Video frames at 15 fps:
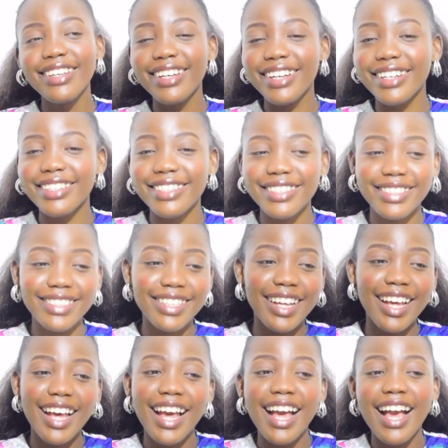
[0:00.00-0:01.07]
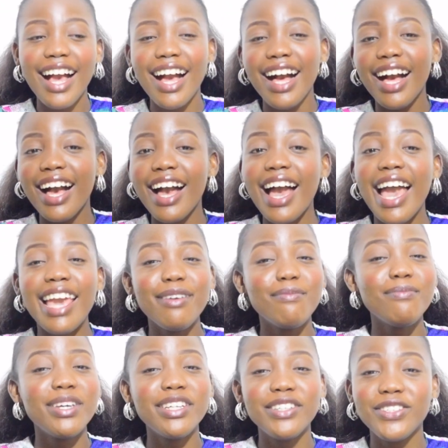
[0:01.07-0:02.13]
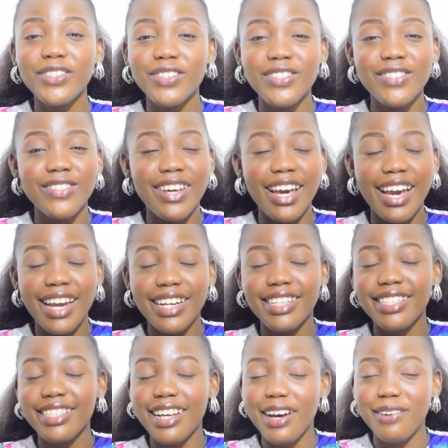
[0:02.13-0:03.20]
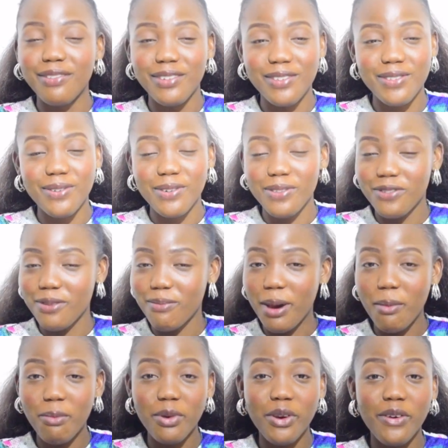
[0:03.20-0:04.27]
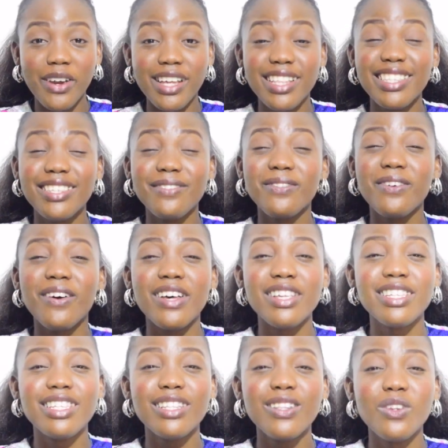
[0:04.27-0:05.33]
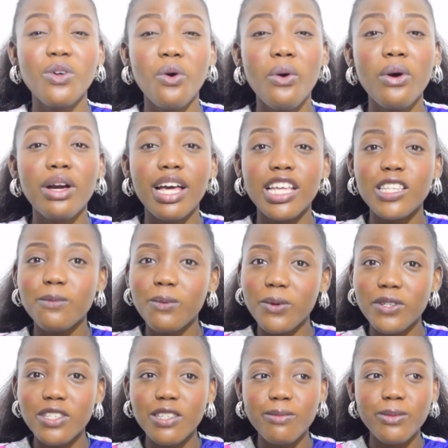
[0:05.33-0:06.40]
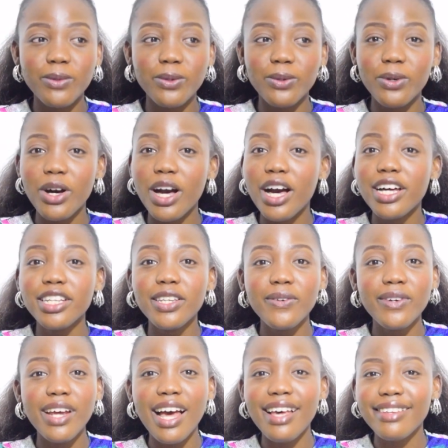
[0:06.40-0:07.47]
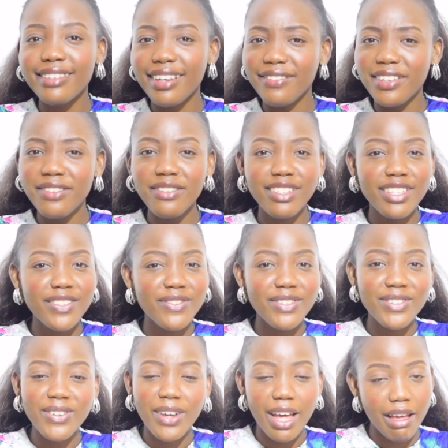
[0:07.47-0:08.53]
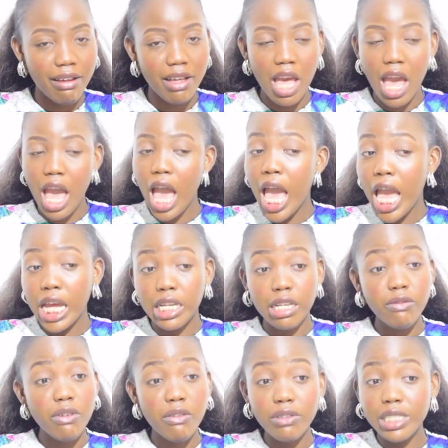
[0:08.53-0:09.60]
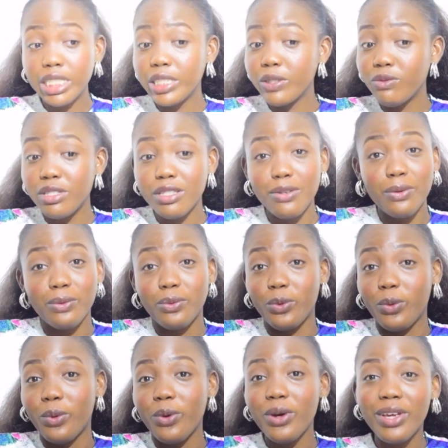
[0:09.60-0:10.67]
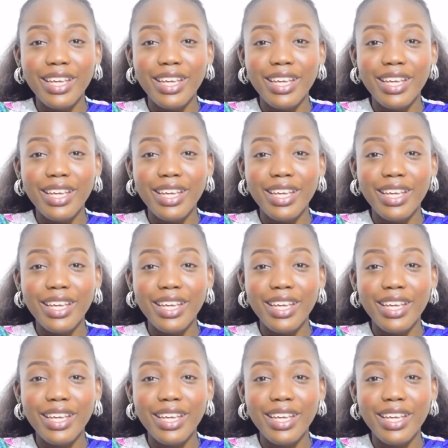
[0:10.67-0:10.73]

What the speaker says: And I made sure to hide that result from my parents for as long as possible. They would ask, "Have they released the result?" They've not released the result though.